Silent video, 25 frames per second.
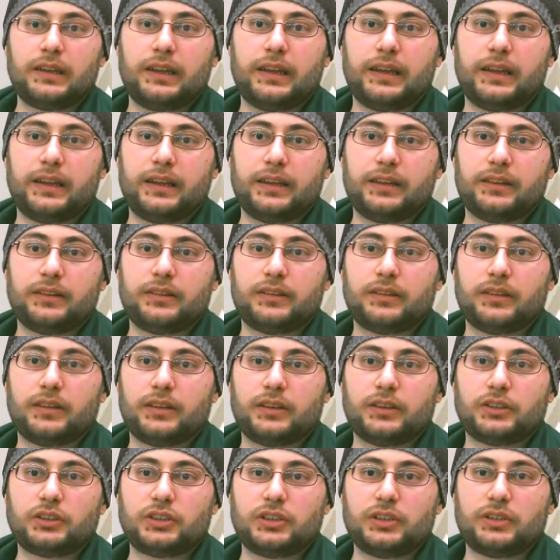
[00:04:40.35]
and
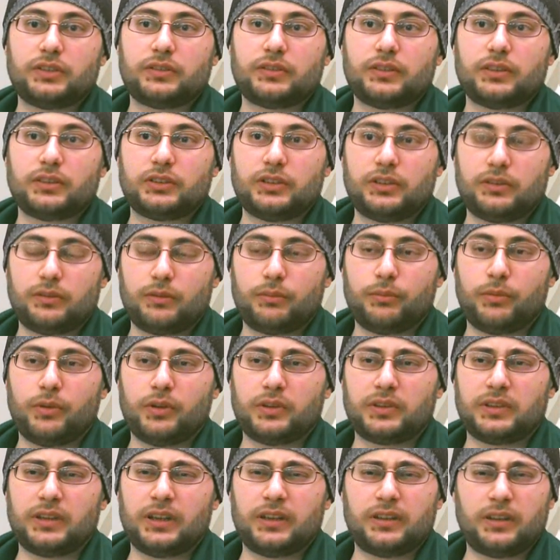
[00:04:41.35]
she's from
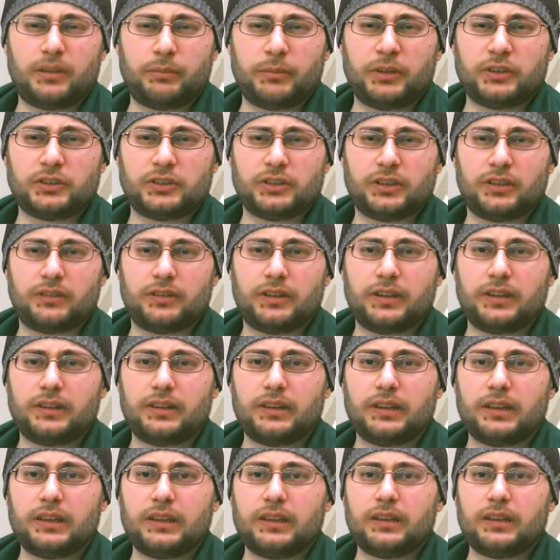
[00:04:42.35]
Bosnia. I mentioned that, right?